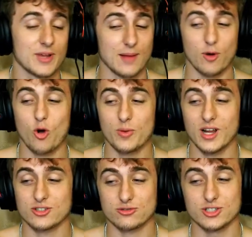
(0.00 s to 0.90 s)
I'm hoping I
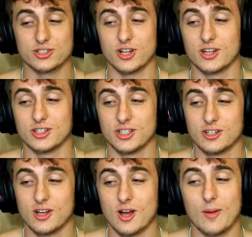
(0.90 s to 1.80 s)
screenshotted it,
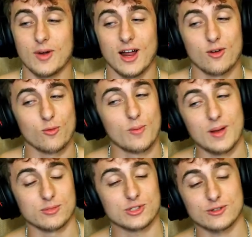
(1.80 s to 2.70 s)
but I don't
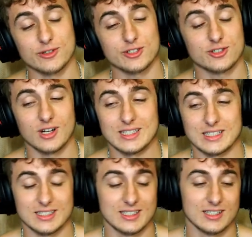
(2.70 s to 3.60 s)
remember screenshotting
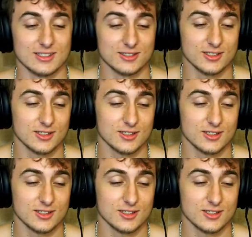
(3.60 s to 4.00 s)
it, and